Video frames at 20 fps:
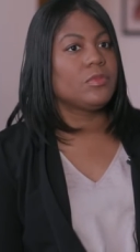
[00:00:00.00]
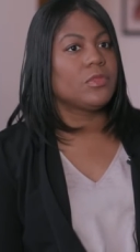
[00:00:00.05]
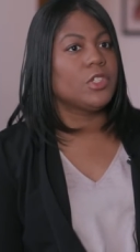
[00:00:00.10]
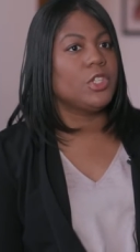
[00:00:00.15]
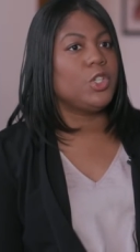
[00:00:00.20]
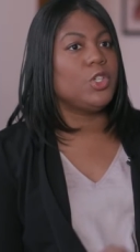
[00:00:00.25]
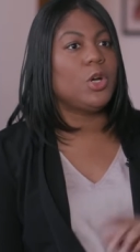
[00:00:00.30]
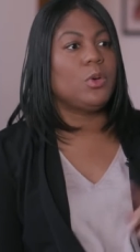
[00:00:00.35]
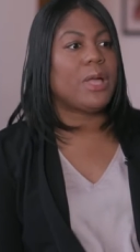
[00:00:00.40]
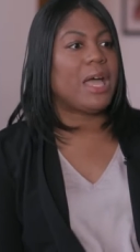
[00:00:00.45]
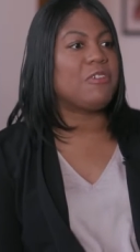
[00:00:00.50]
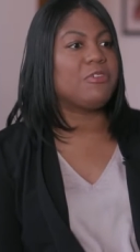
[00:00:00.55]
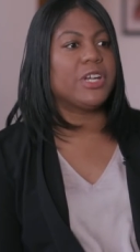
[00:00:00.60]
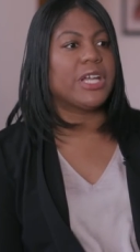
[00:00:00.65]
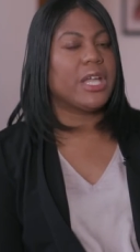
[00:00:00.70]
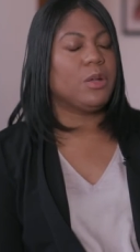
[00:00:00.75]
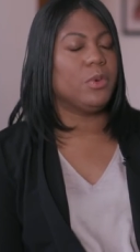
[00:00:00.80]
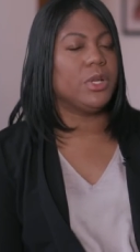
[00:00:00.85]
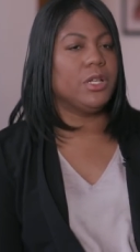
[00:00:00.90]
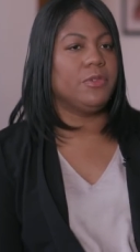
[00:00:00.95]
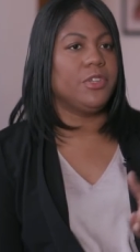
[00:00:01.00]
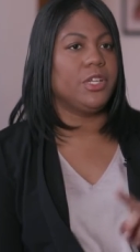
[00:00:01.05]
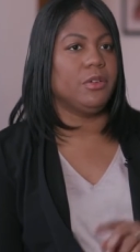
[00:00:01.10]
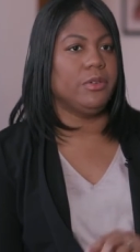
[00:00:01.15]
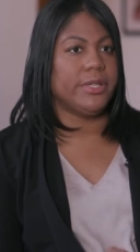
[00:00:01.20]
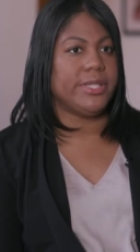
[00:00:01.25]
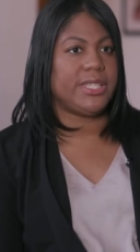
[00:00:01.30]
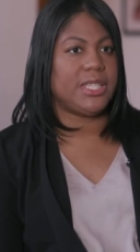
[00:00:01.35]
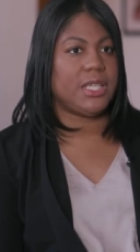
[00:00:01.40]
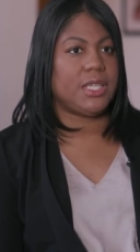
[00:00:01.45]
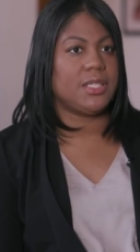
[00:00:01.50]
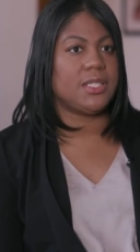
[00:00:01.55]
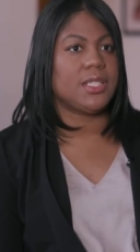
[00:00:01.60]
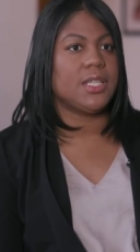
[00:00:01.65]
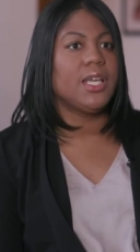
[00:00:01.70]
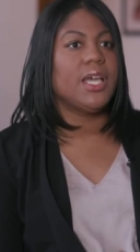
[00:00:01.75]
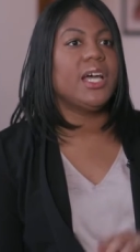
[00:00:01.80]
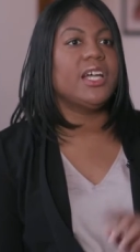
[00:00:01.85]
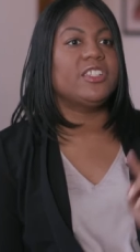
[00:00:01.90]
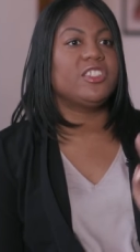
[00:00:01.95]
you don't ever get rid of your receipt
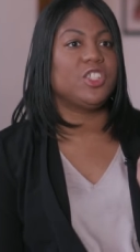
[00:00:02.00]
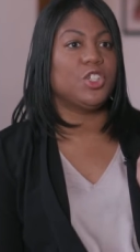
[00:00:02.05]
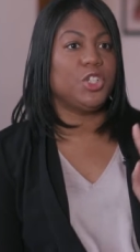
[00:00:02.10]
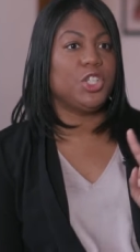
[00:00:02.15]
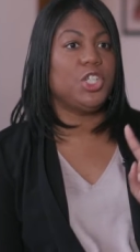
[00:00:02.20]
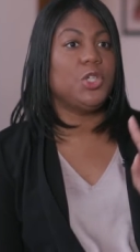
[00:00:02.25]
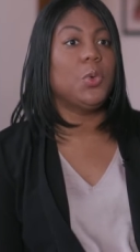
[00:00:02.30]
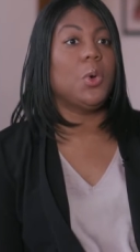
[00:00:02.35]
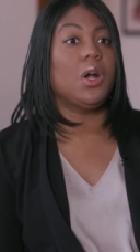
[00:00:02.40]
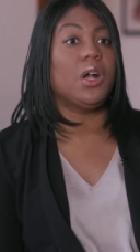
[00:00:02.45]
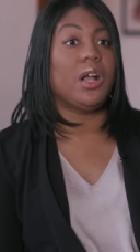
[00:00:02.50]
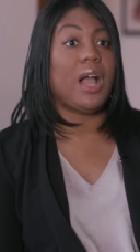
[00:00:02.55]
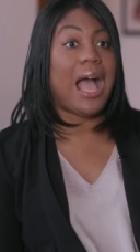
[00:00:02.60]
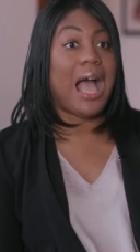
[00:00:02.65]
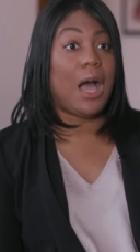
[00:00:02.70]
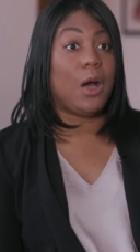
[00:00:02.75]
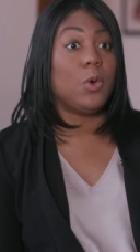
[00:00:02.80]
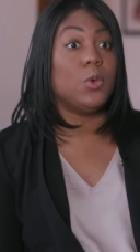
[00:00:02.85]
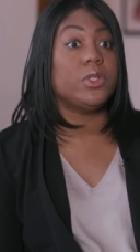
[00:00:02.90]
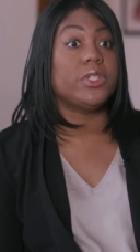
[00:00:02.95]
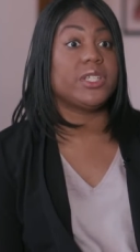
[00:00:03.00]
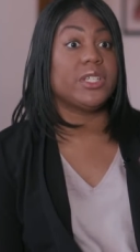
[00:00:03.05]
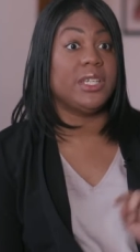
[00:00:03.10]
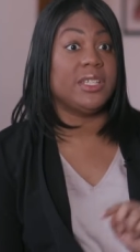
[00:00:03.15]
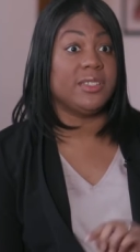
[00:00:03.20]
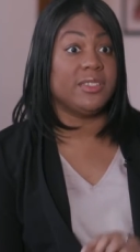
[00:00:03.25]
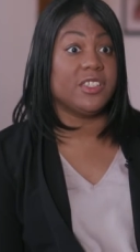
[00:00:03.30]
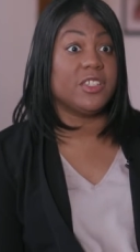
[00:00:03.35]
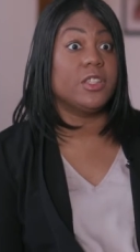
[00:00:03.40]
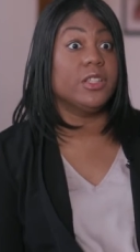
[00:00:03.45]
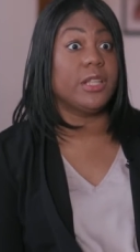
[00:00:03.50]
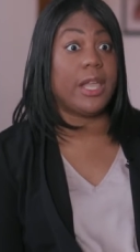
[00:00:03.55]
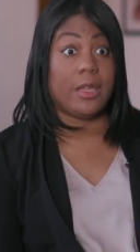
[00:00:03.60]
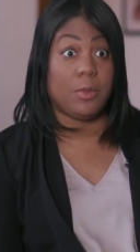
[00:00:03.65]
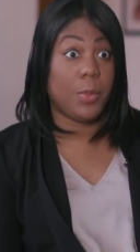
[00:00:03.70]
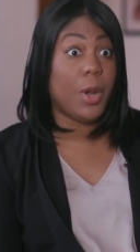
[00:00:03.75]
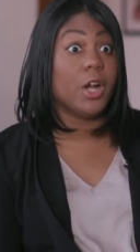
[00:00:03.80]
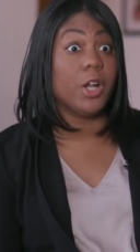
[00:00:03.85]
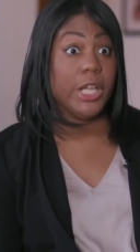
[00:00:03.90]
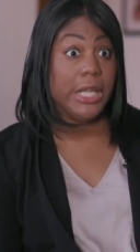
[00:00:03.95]
until you are out into the
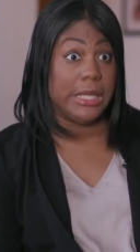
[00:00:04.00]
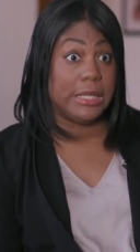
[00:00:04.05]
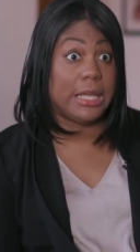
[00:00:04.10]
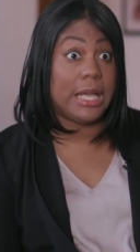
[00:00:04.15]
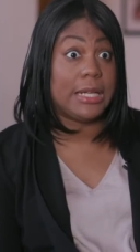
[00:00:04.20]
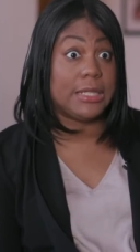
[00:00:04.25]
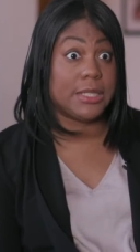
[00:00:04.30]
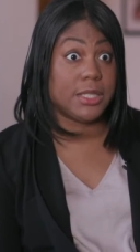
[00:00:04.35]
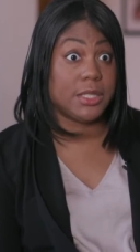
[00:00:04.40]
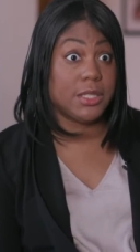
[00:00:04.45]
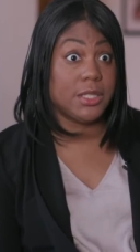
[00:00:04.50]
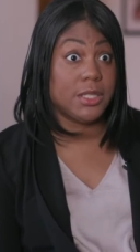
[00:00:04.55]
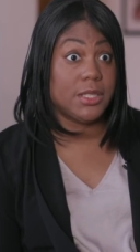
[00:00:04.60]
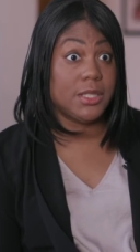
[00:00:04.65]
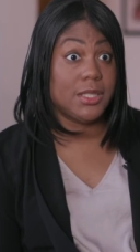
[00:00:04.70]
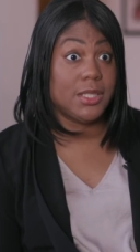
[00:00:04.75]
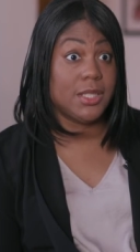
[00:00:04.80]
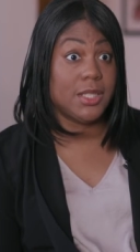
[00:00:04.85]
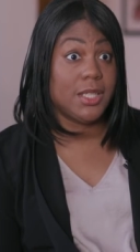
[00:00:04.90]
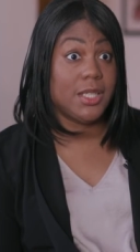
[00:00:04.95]
like parking lot. Mm-hmm.